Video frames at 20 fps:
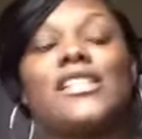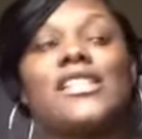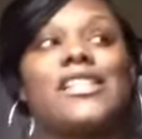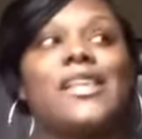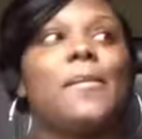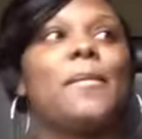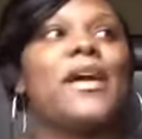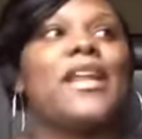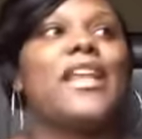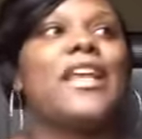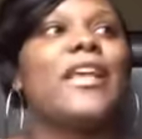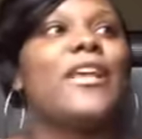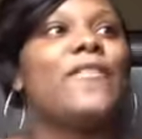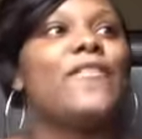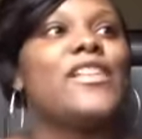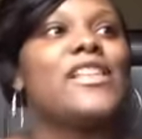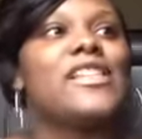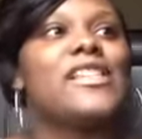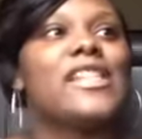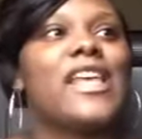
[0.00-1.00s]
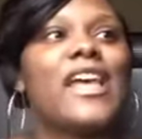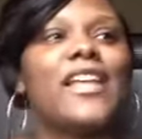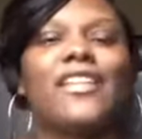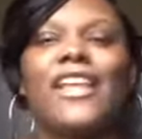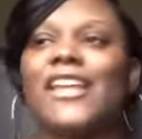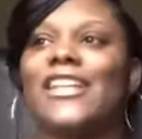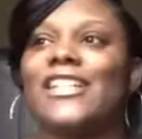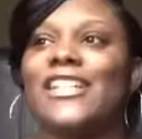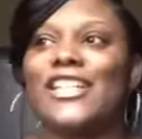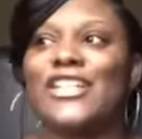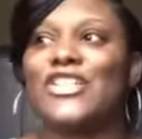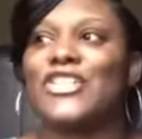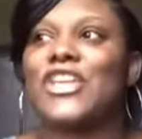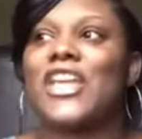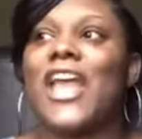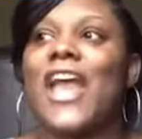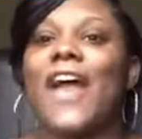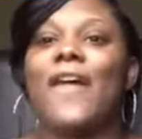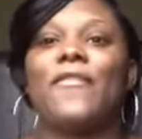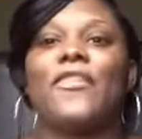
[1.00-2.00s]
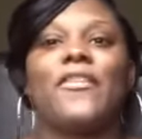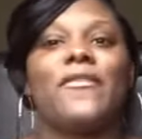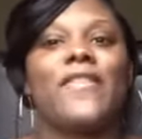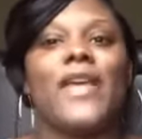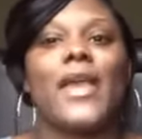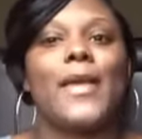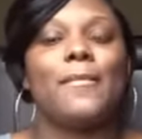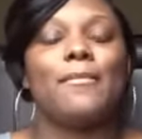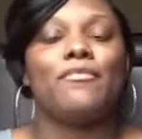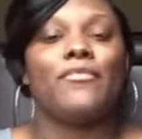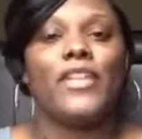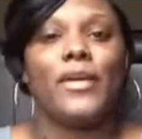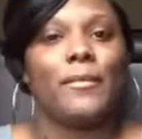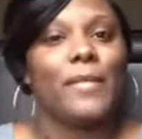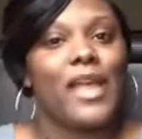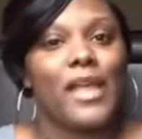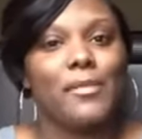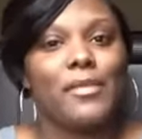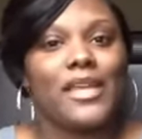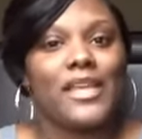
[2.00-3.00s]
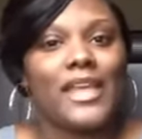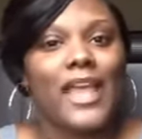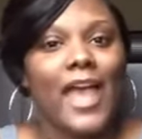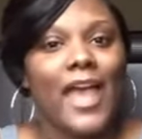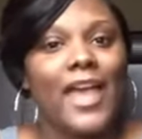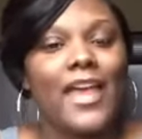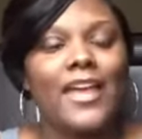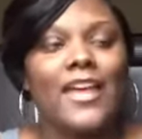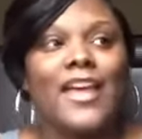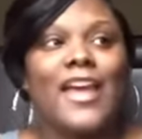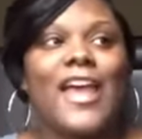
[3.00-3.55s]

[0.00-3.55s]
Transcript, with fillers: Somebody even said like, did she have the, ba- the baby yet?